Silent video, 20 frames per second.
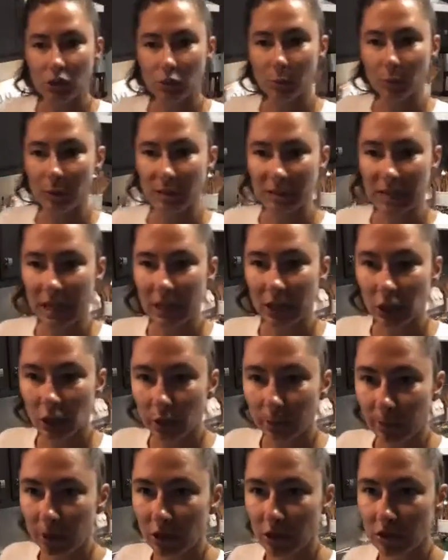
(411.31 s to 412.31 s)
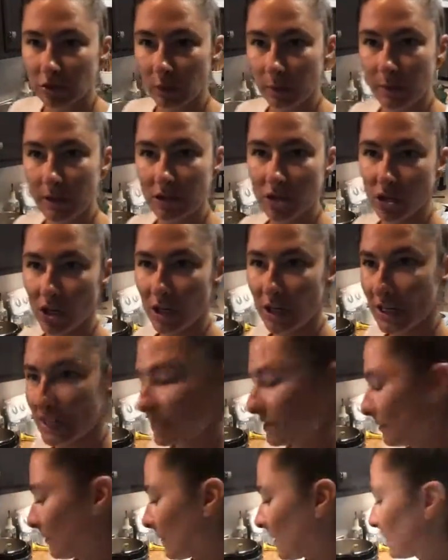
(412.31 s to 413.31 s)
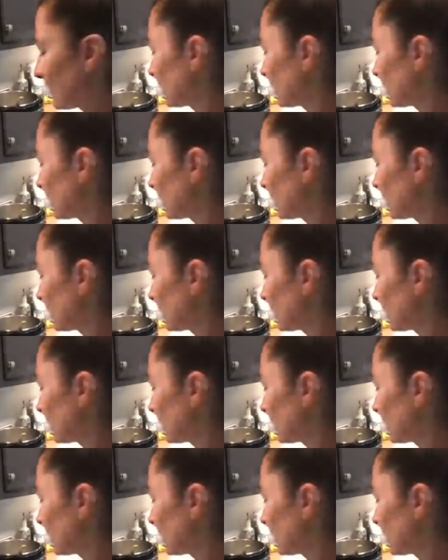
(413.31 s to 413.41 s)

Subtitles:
super tender, but you just want to make sure it gets some